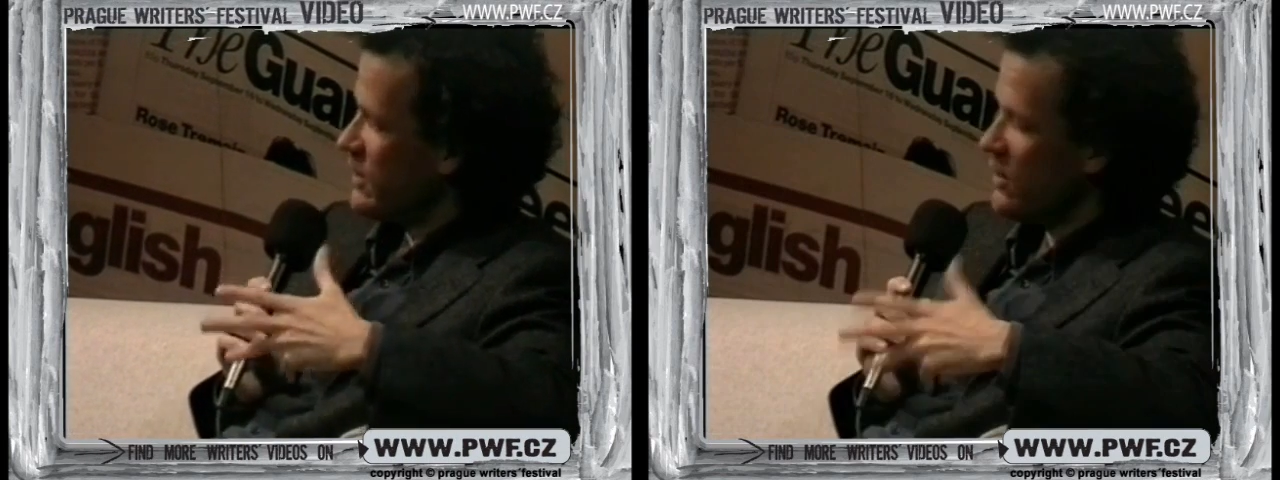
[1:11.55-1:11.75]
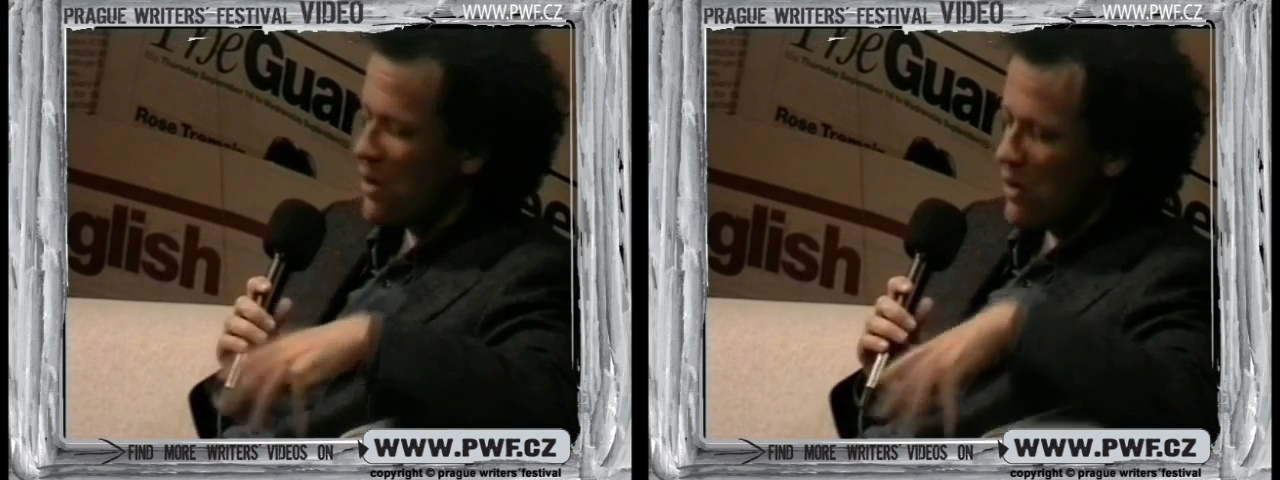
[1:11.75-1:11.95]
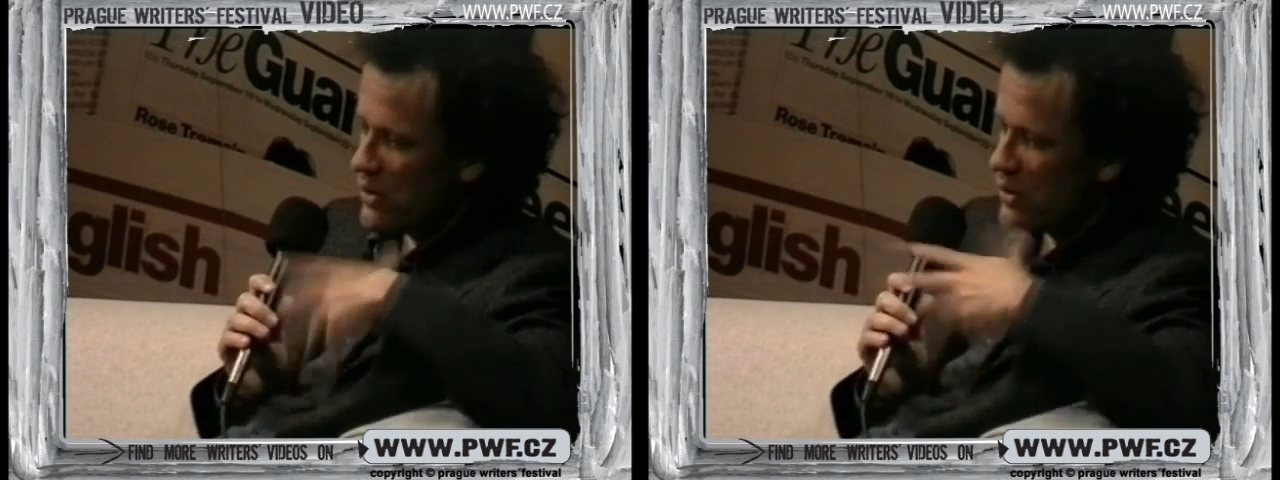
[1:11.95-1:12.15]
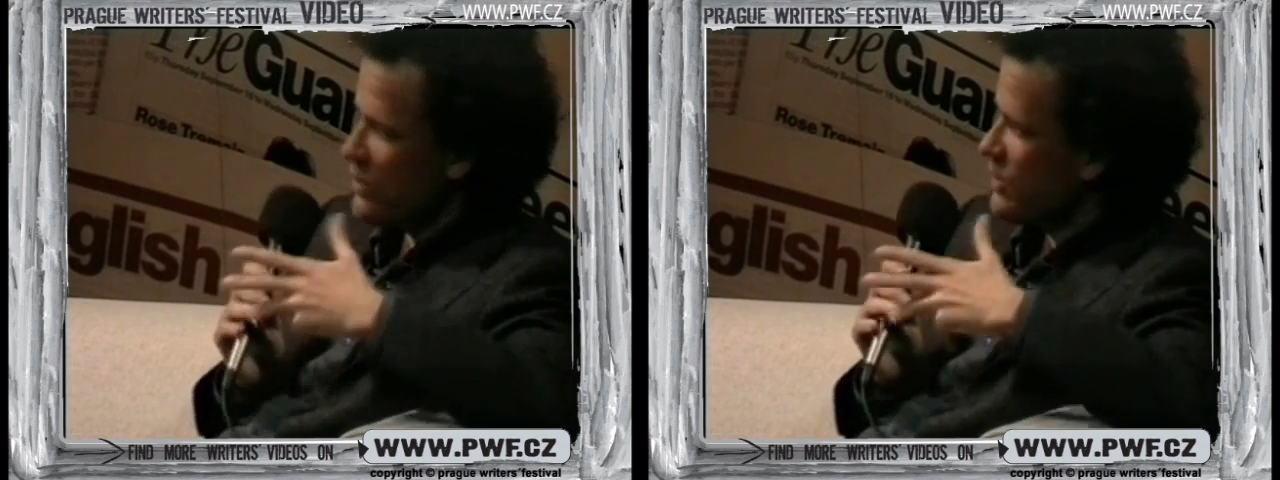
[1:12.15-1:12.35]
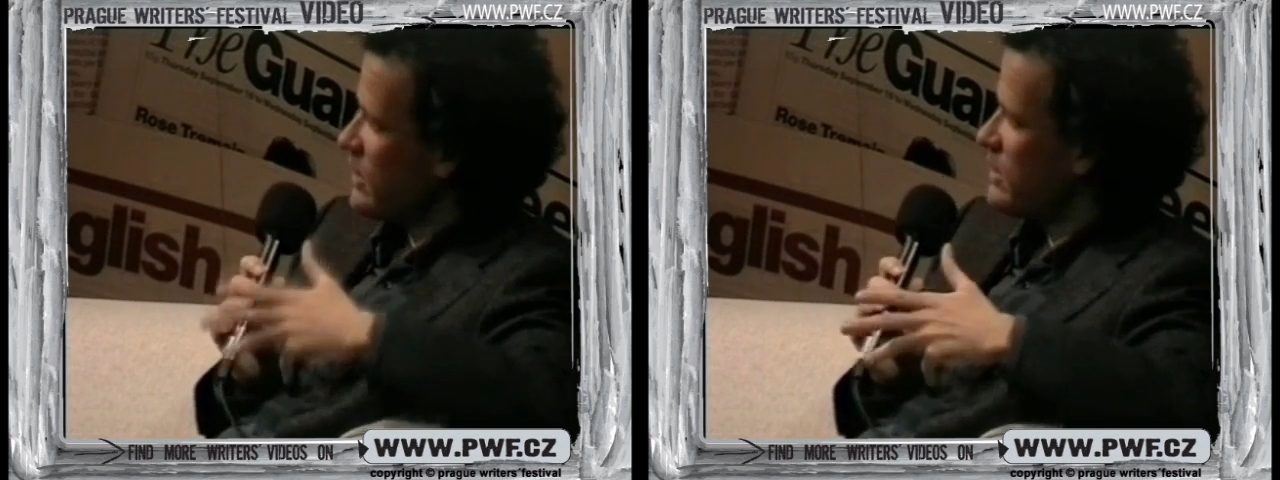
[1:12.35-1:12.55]
You know, all your
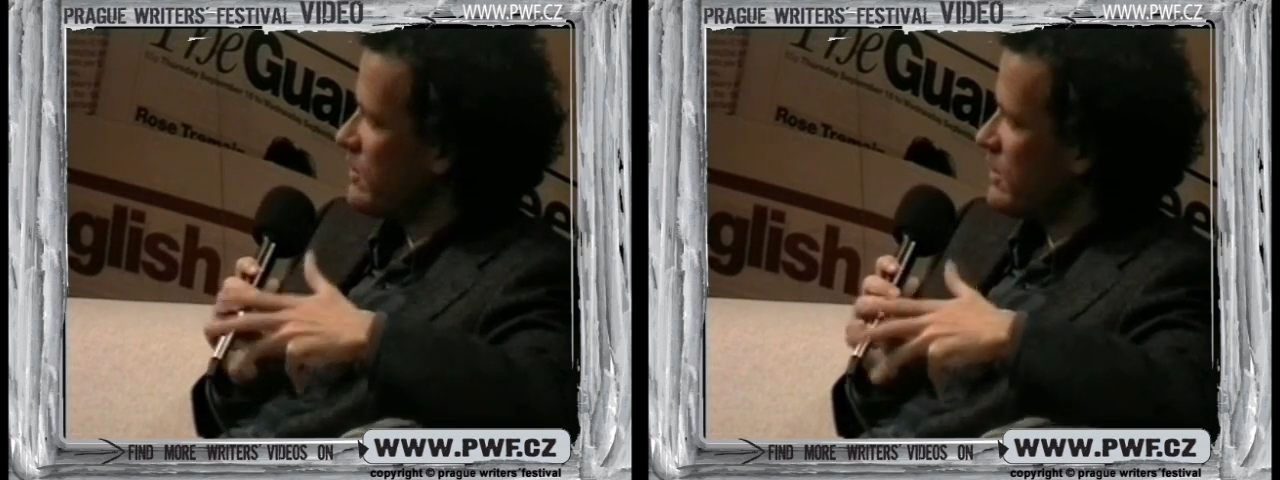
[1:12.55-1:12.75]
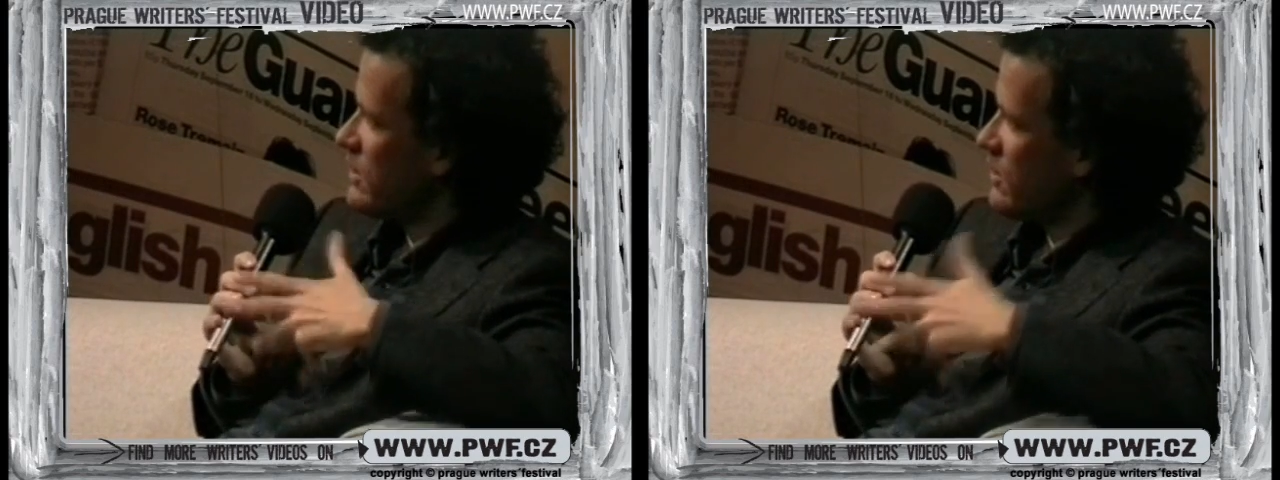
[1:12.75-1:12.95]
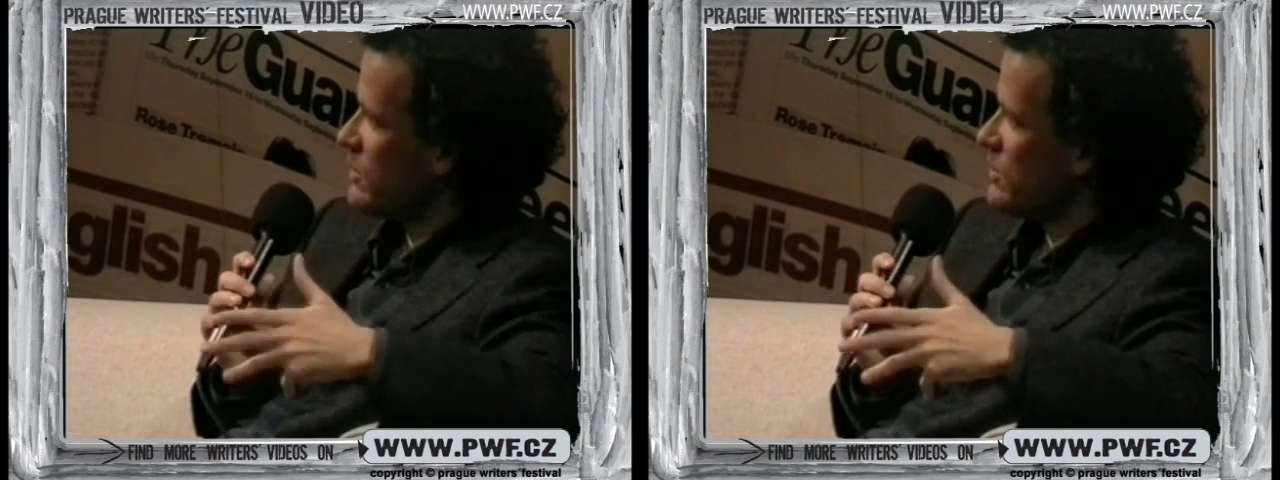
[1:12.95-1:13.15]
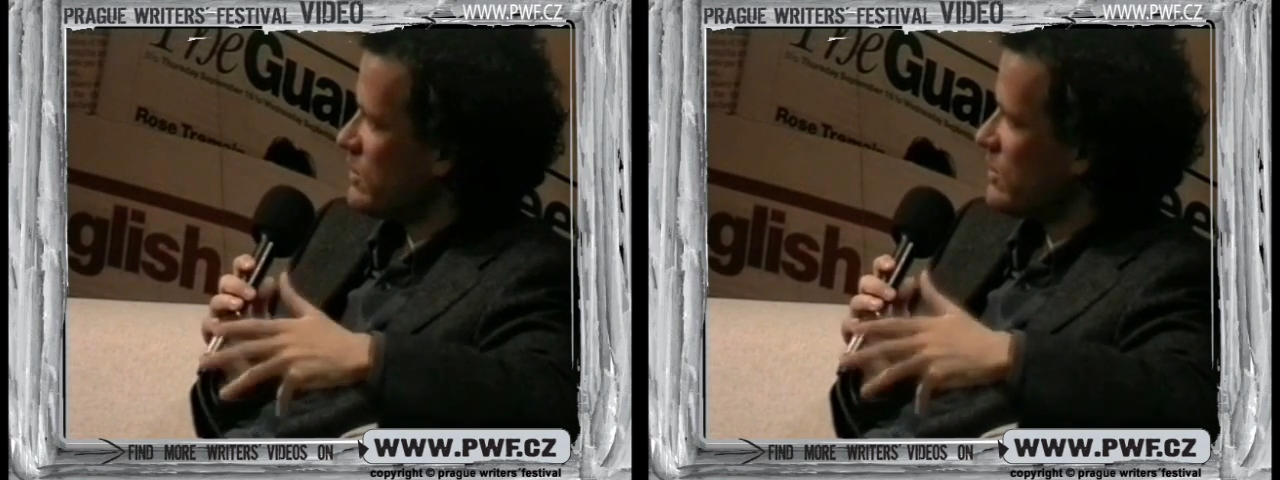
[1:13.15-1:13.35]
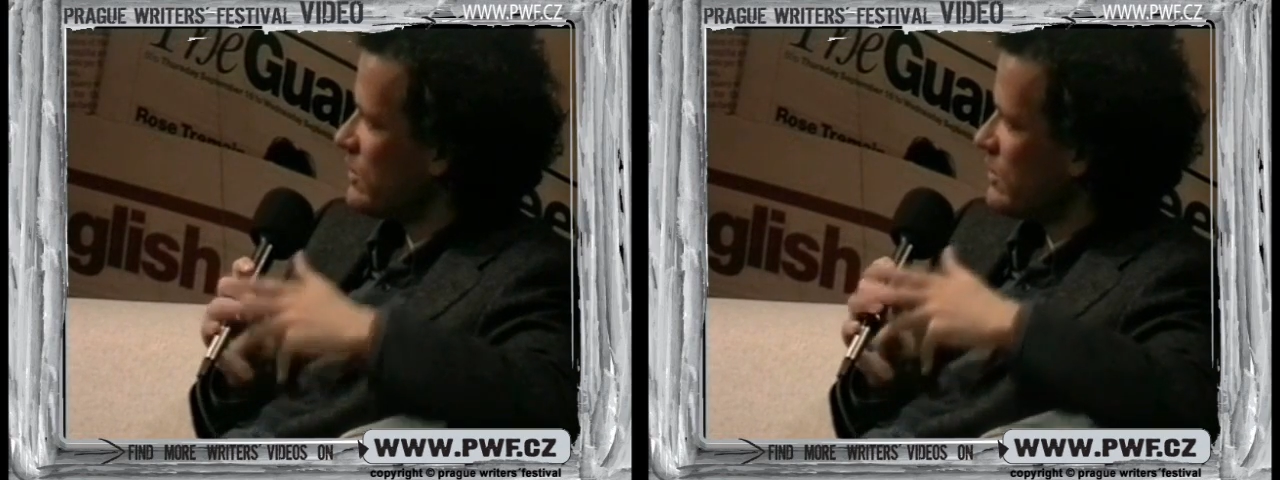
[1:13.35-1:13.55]
creativity goes
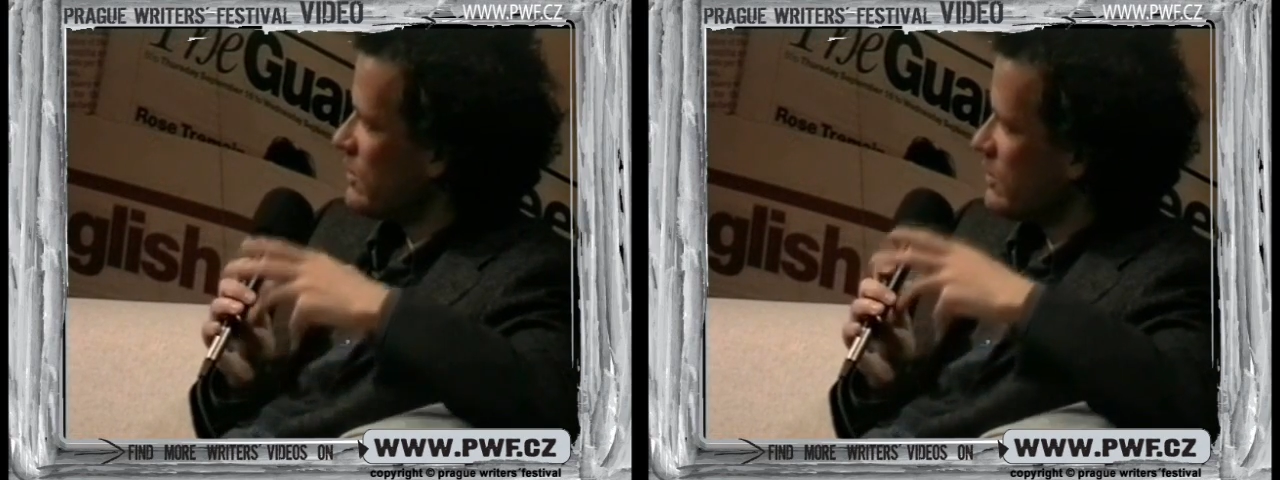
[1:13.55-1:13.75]
into